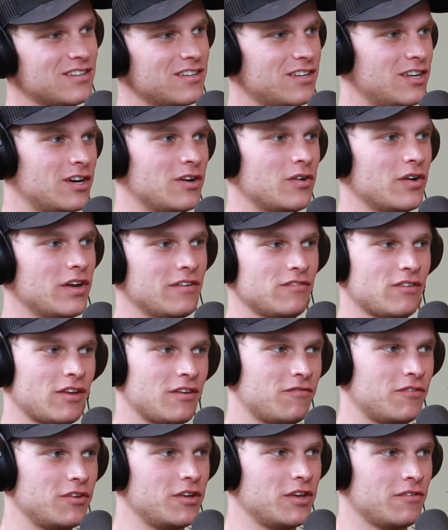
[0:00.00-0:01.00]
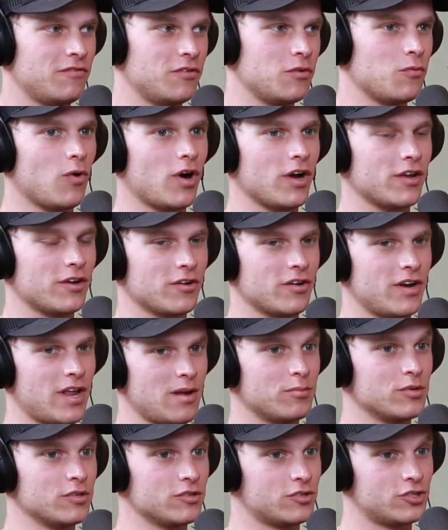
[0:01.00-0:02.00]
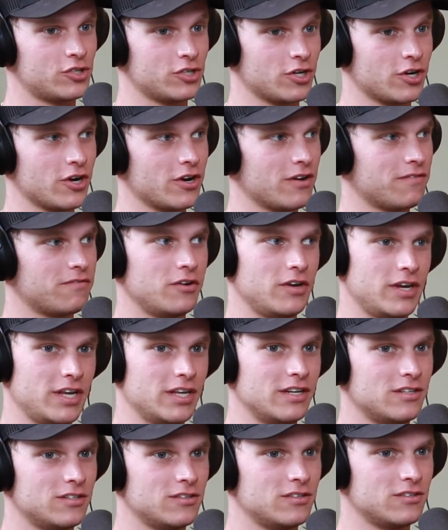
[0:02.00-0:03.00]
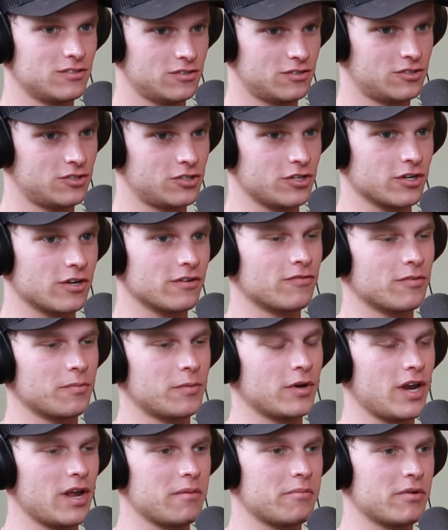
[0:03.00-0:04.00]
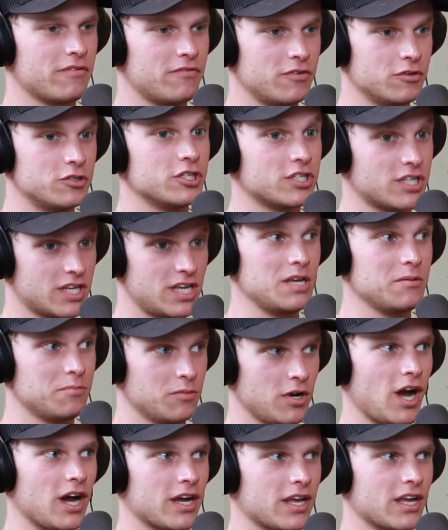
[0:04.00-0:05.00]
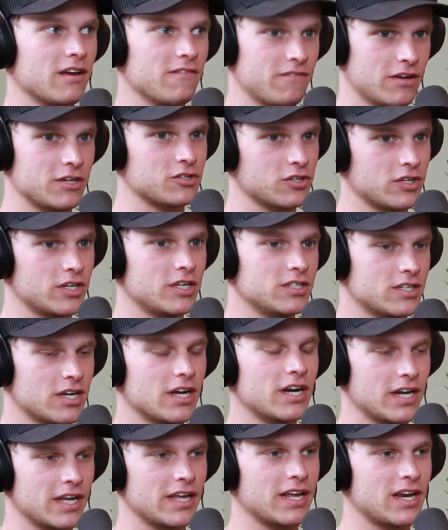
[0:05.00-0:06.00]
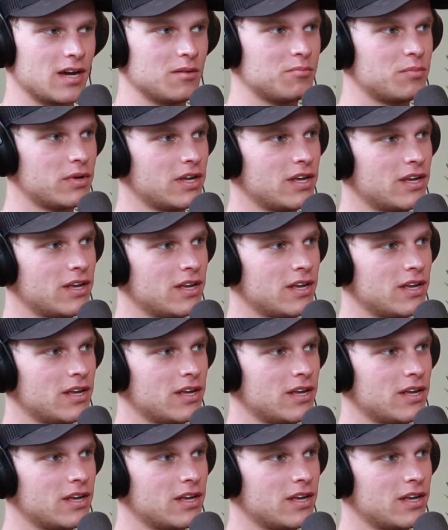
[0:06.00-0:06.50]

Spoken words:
If you want your neighbor's sugar, if you need sugar from your neighbor, if you just keep knocking, eventually he's going to get up